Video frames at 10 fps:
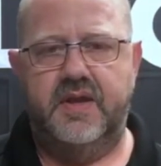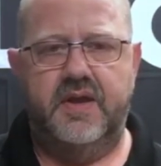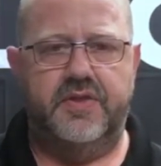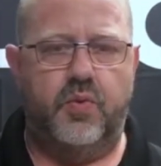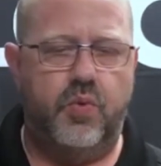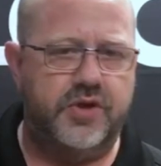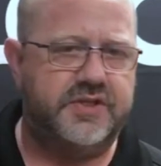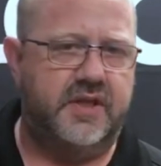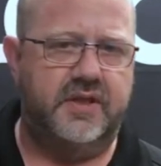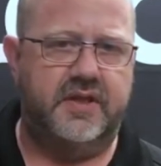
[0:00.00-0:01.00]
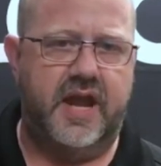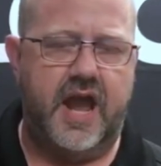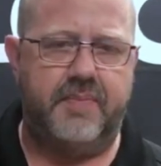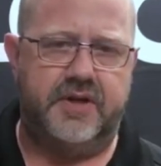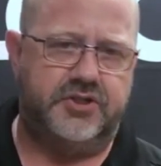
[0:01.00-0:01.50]
The worst thing that can
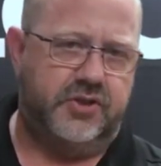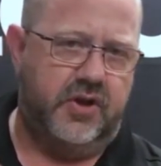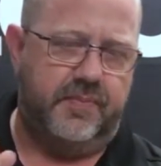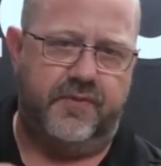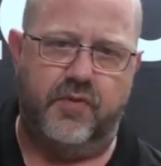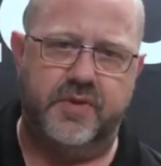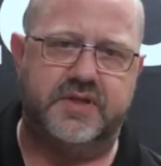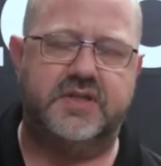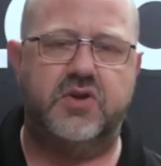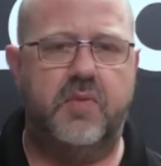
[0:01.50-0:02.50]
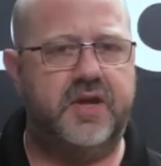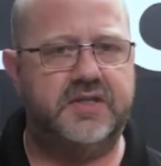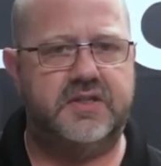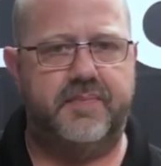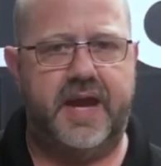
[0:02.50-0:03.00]
happen is you go to perform a disarm
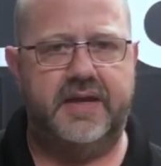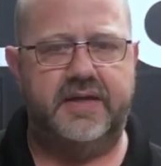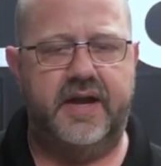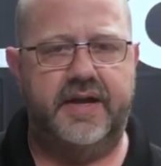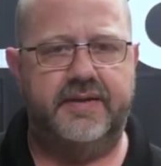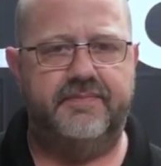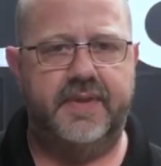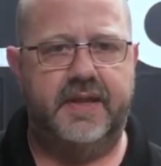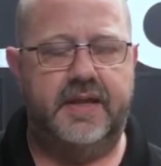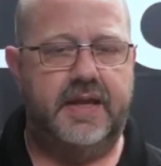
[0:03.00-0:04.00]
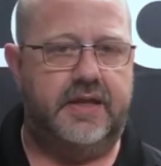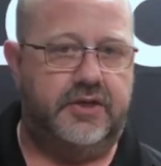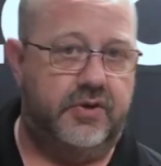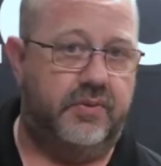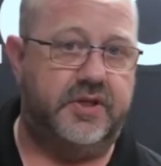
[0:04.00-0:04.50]
against a bad guy and
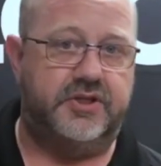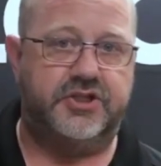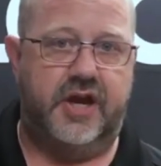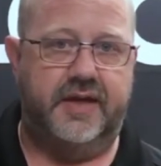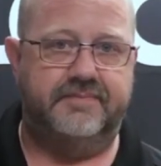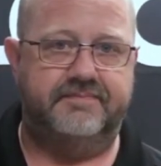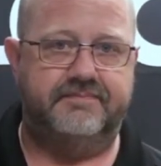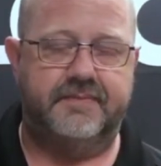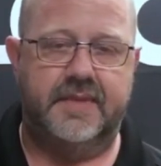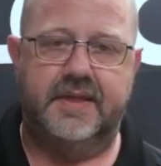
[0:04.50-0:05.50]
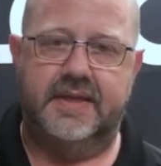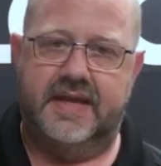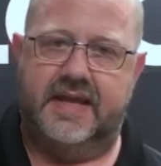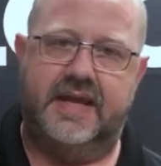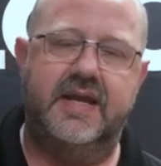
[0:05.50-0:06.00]
you don't get shot.
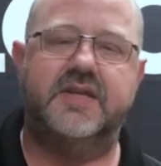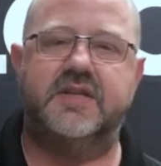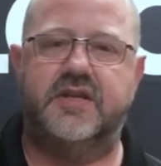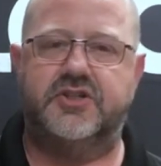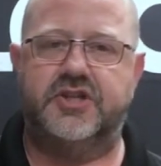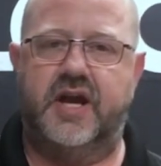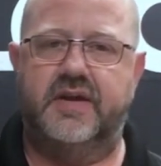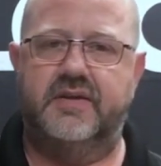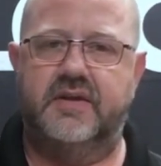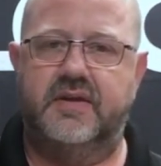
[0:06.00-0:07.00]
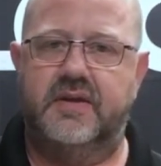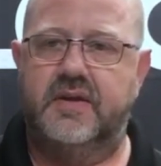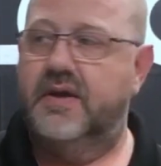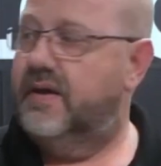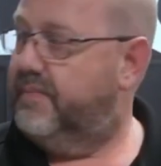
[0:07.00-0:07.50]
And he doesn't get shot.
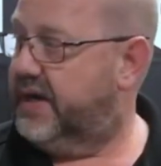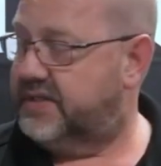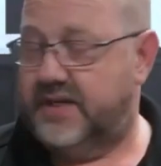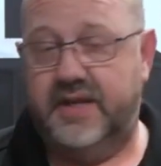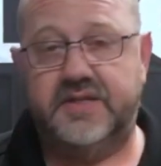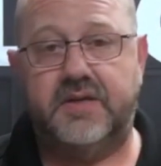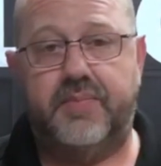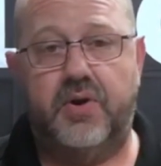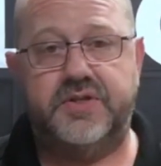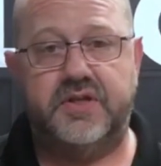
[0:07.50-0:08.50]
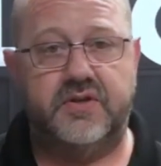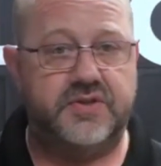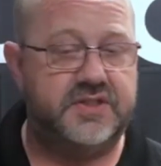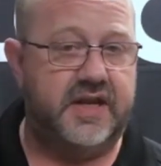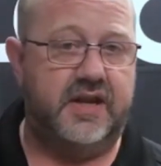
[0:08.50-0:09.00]
But it's an innocent person who's
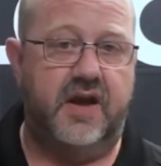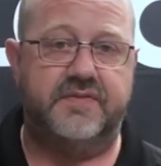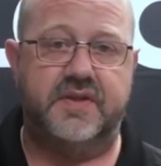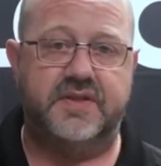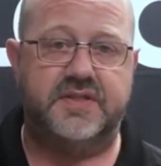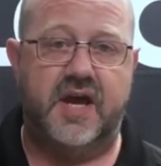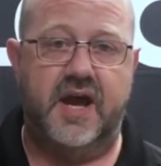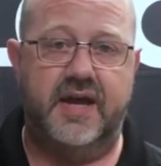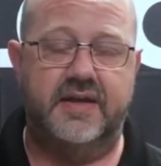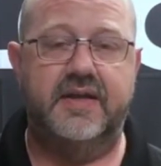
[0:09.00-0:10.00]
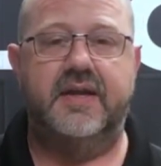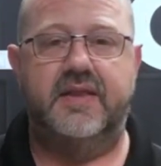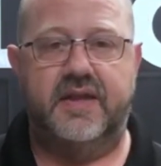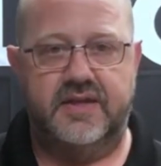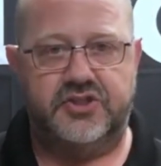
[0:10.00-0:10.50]
standing off to the side that
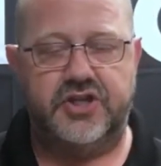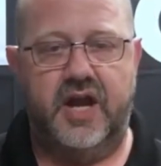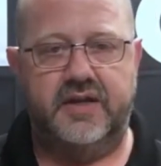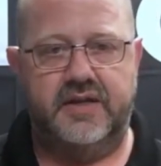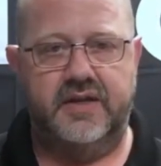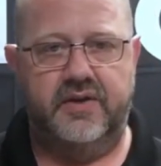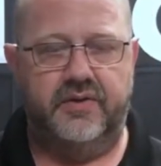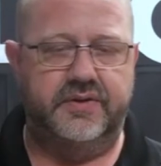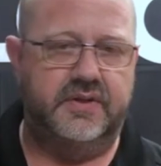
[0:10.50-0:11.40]
gets shot and killed